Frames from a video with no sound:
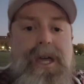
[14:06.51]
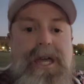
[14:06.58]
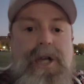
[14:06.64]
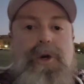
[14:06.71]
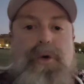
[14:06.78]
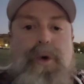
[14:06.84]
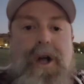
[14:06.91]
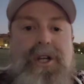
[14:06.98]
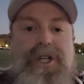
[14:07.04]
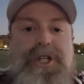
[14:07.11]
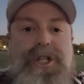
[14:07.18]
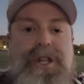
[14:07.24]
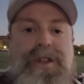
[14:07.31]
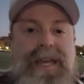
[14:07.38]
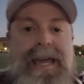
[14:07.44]
He
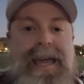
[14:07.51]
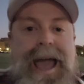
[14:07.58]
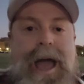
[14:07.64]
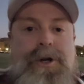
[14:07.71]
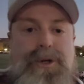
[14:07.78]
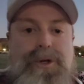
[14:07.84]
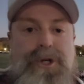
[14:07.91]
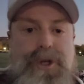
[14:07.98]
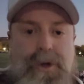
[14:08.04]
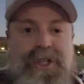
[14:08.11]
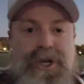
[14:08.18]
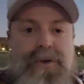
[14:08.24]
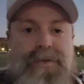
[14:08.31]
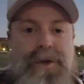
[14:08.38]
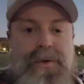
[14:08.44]
crushed the Andrew
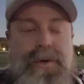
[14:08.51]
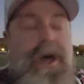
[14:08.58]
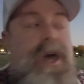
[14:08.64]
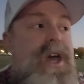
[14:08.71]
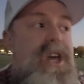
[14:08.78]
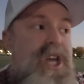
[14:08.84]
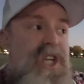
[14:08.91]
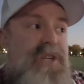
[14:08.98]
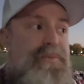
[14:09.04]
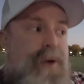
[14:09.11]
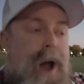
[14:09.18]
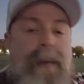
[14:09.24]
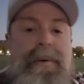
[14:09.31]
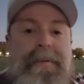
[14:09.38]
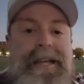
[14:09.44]
Schulz interview. He's
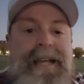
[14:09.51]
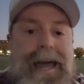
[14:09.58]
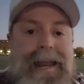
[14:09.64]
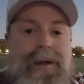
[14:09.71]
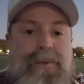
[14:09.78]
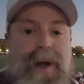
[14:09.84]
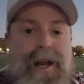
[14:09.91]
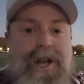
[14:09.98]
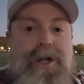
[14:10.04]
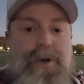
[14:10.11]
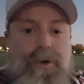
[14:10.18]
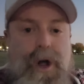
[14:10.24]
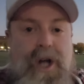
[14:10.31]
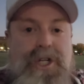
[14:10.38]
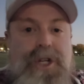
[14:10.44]
probably getting ready to
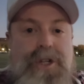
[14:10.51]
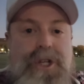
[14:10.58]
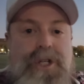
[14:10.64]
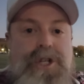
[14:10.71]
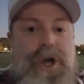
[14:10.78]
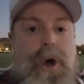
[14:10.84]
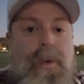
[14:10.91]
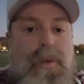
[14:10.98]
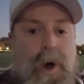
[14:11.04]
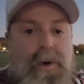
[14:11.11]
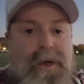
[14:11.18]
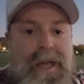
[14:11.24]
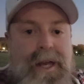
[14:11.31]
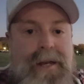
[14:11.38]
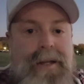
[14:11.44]
crush the Joe
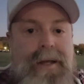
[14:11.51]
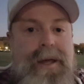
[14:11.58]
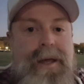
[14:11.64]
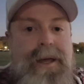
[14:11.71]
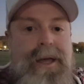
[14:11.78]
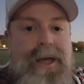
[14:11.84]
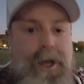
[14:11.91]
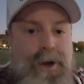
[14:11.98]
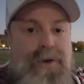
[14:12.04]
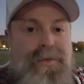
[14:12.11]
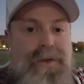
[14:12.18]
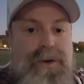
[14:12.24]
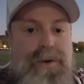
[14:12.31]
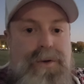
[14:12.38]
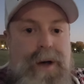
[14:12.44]
Rogan
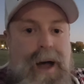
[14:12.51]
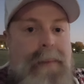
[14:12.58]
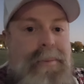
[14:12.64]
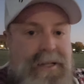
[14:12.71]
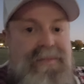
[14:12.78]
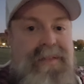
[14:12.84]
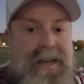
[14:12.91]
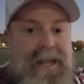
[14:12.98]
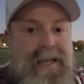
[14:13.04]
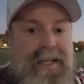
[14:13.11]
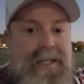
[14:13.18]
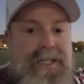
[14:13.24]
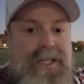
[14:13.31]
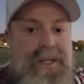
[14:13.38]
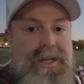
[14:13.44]
interview. I believe that he
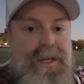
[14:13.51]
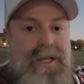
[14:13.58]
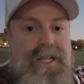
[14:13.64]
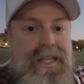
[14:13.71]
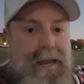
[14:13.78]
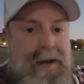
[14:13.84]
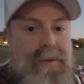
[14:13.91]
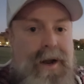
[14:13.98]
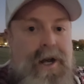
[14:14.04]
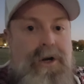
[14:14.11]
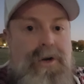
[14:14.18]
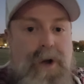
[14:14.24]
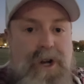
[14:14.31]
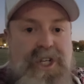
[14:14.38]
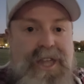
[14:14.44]
is. He's getting ready
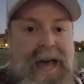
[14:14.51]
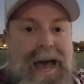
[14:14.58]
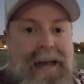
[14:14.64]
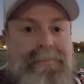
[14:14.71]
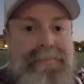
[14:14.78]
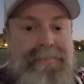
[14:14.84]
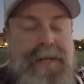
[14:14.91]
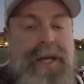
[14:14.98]
to crush that.